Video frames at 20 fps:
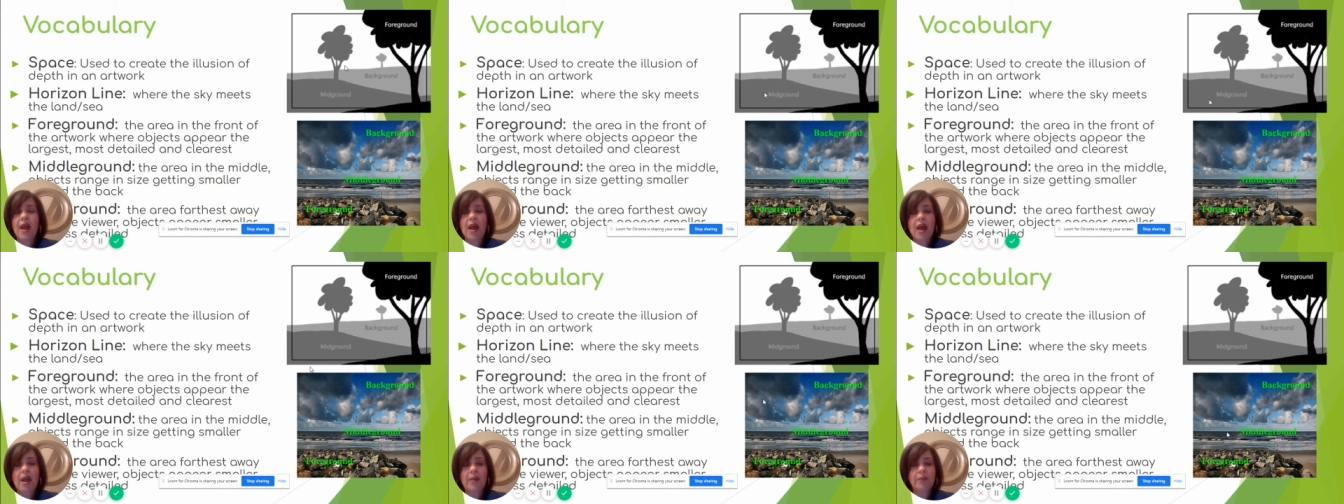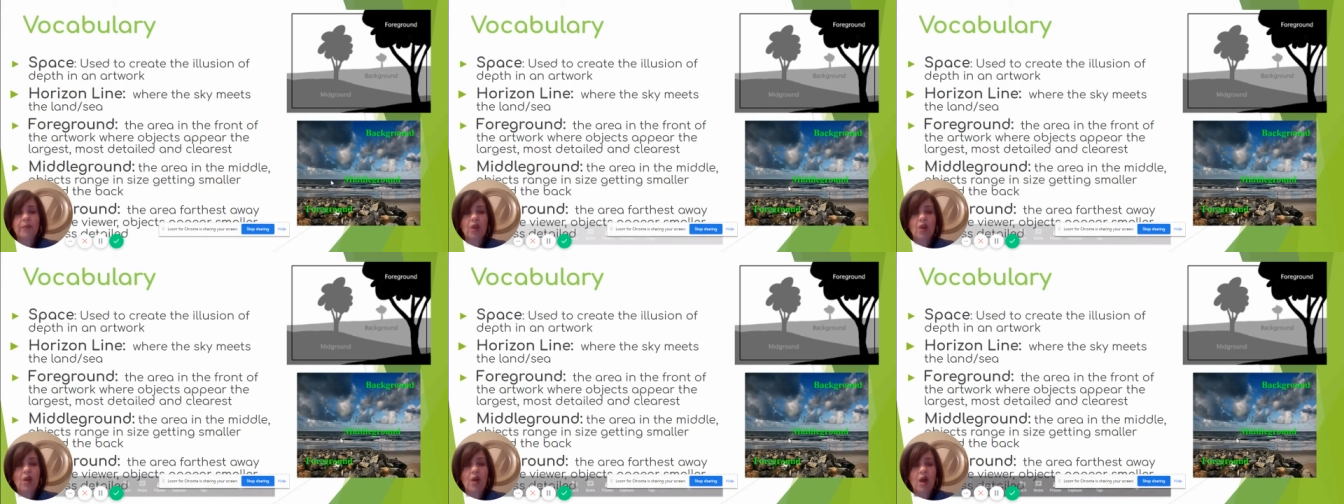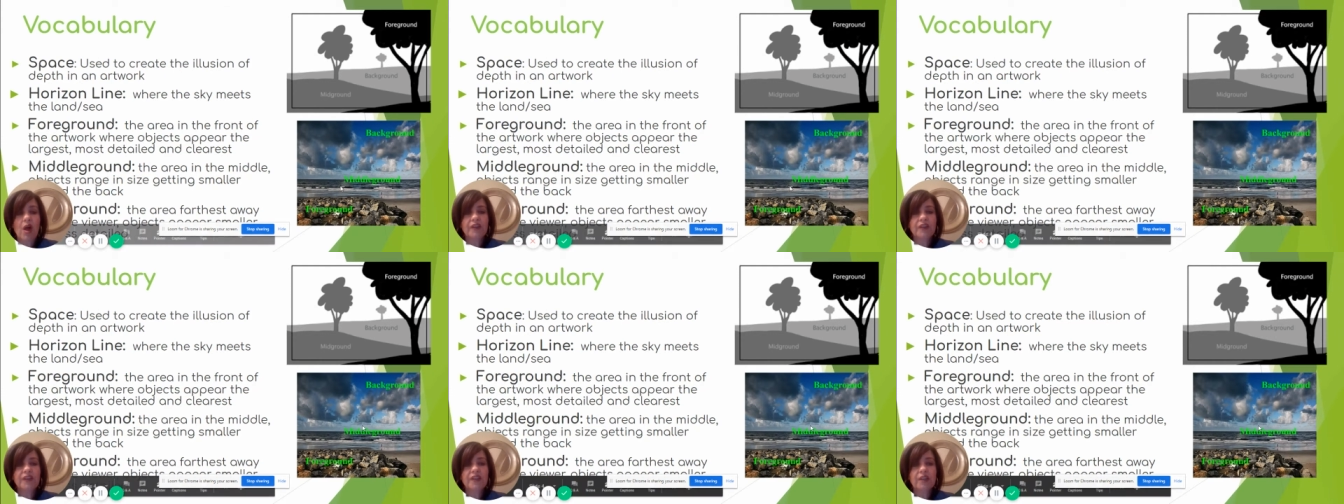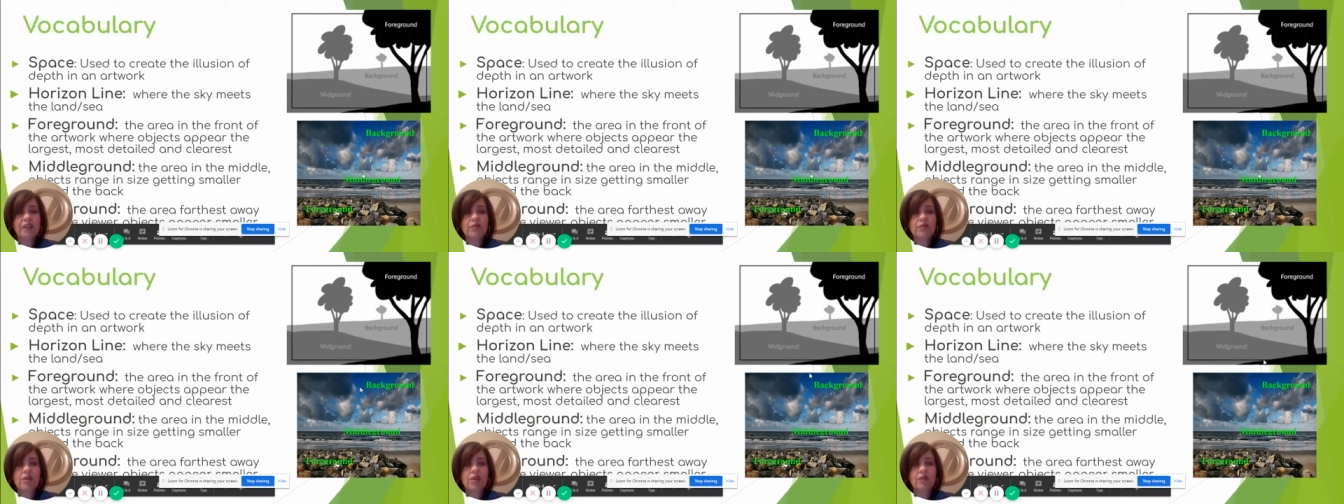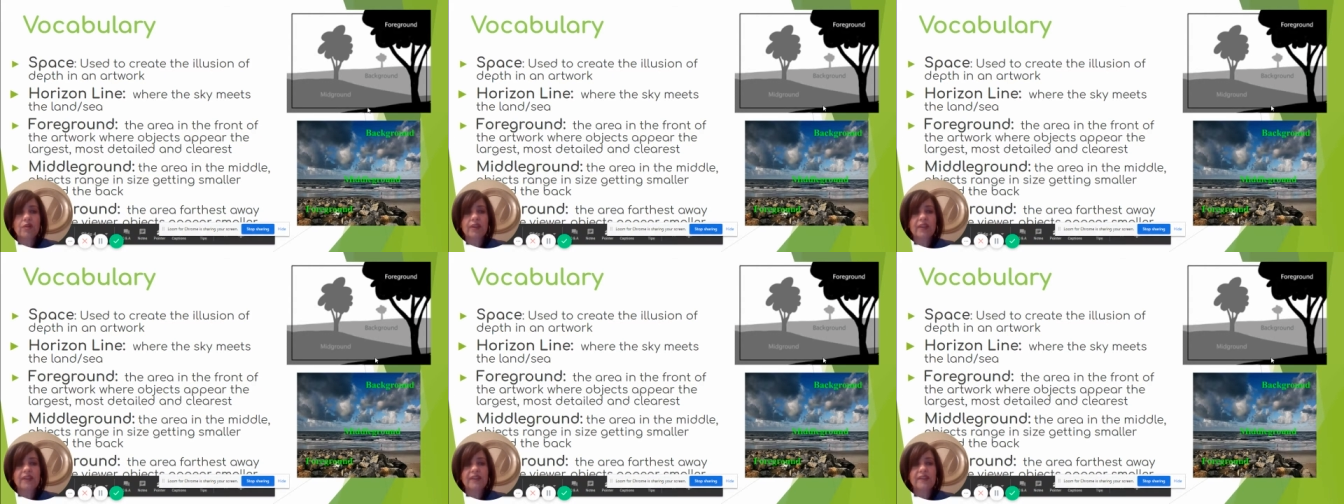You'll also
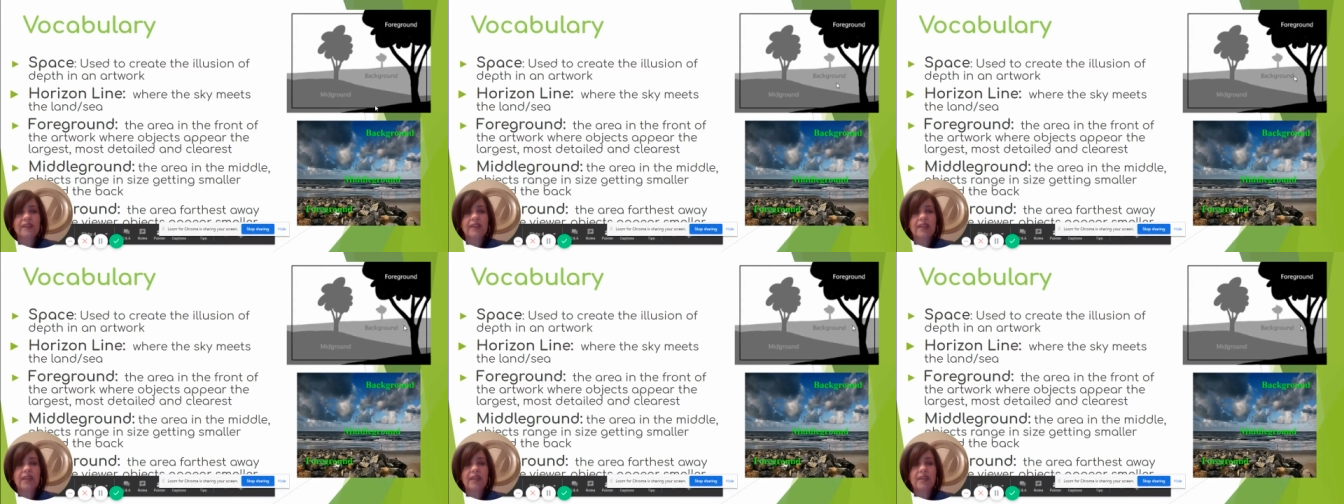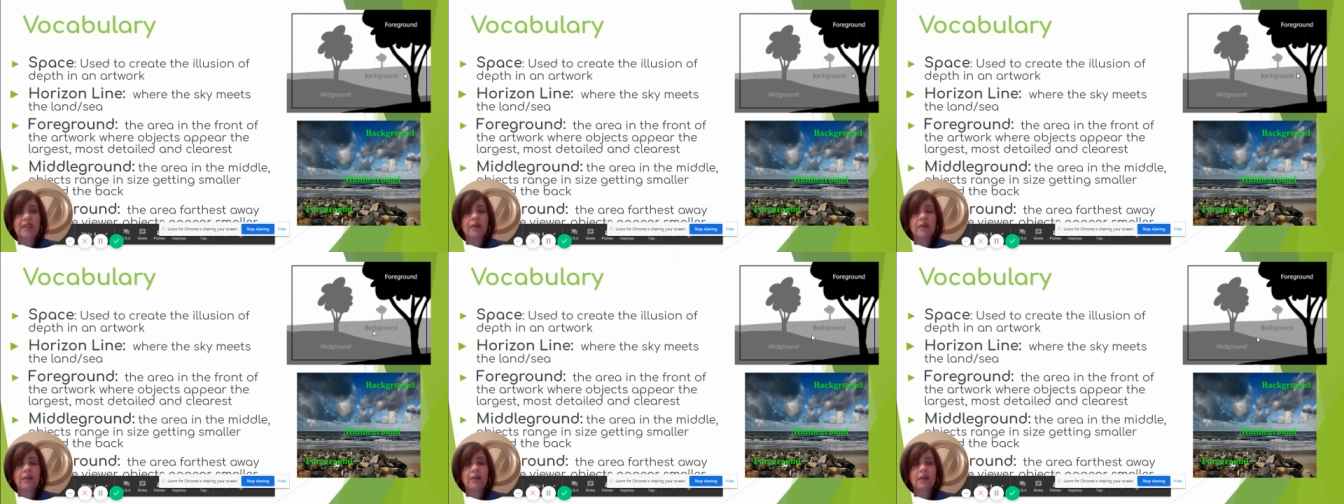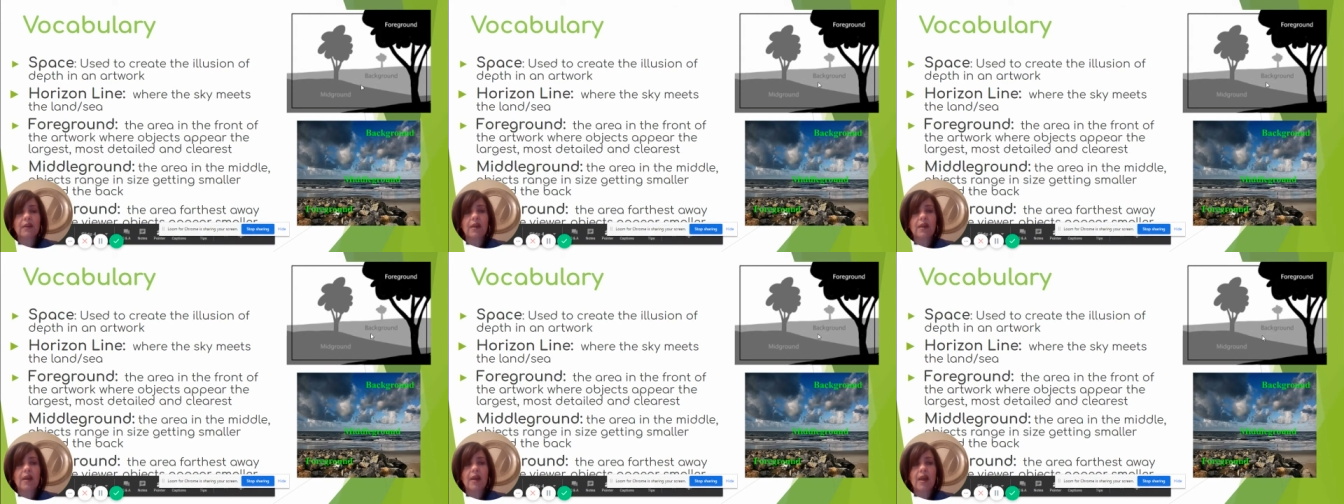notice here